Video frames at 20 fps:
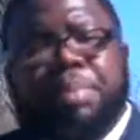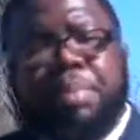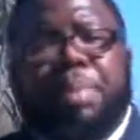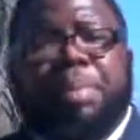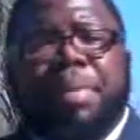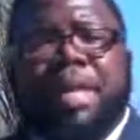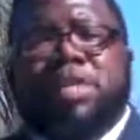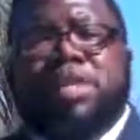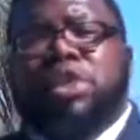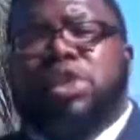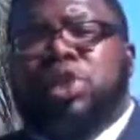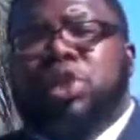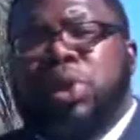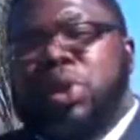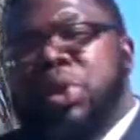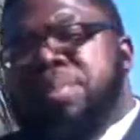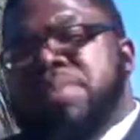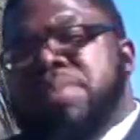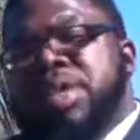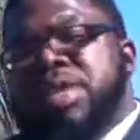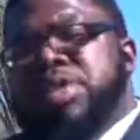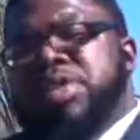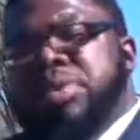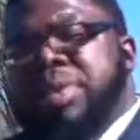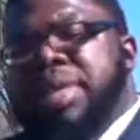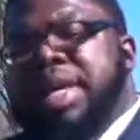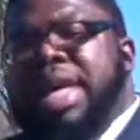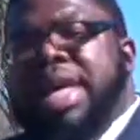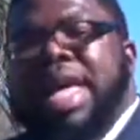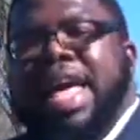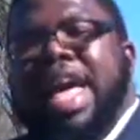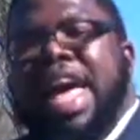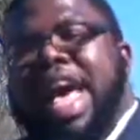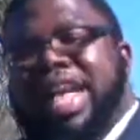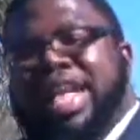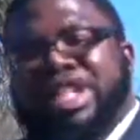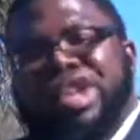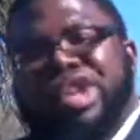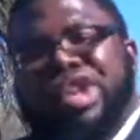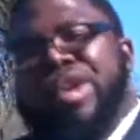be a blessing to your ministry
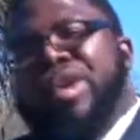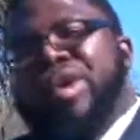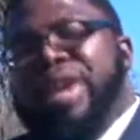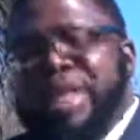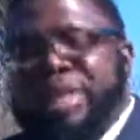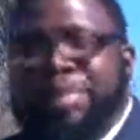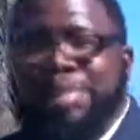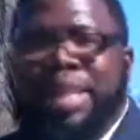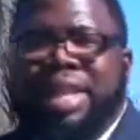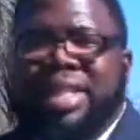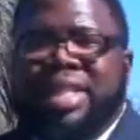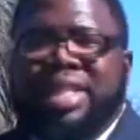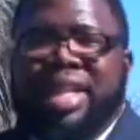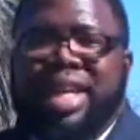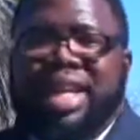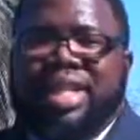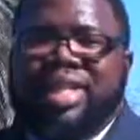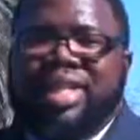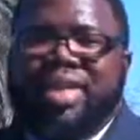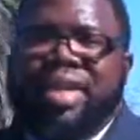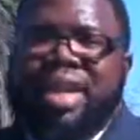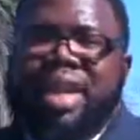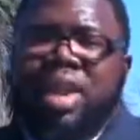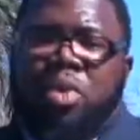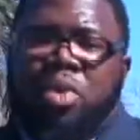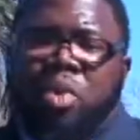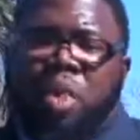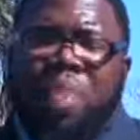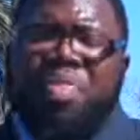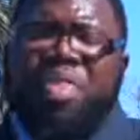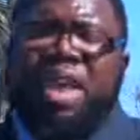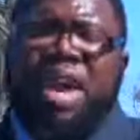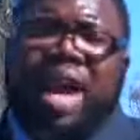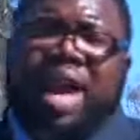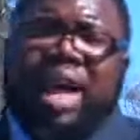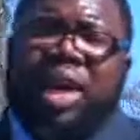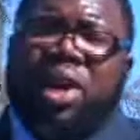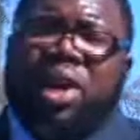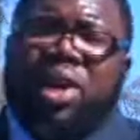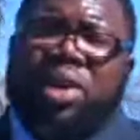as the Lord has blessed us. One thing I
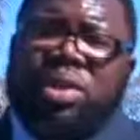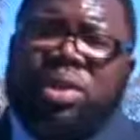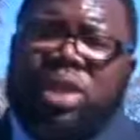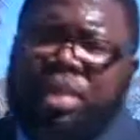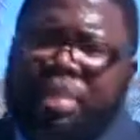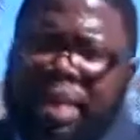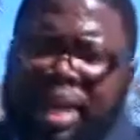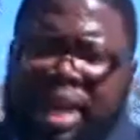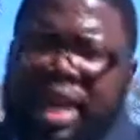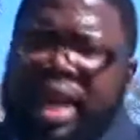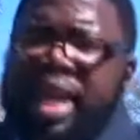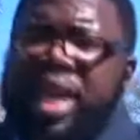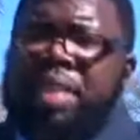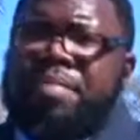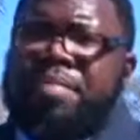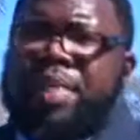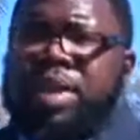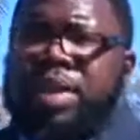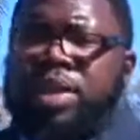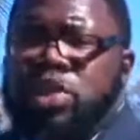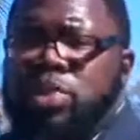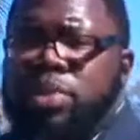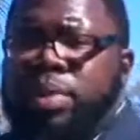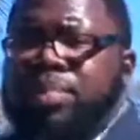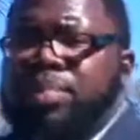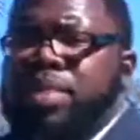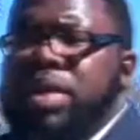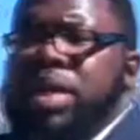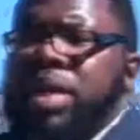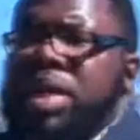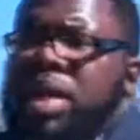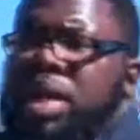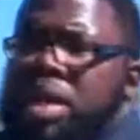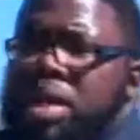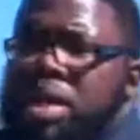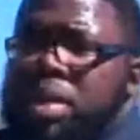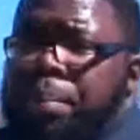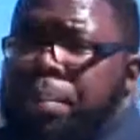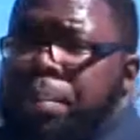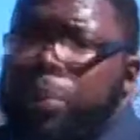learned at the beginning of ministry,
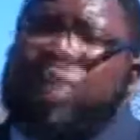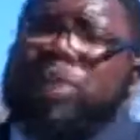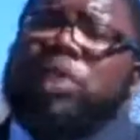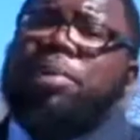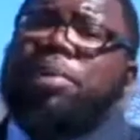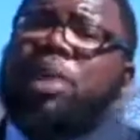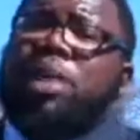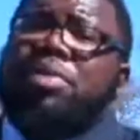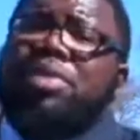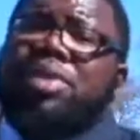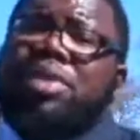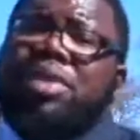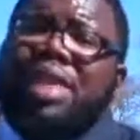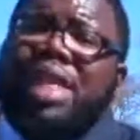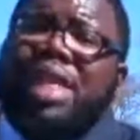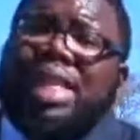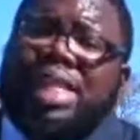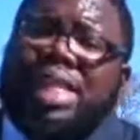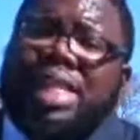the principle of seed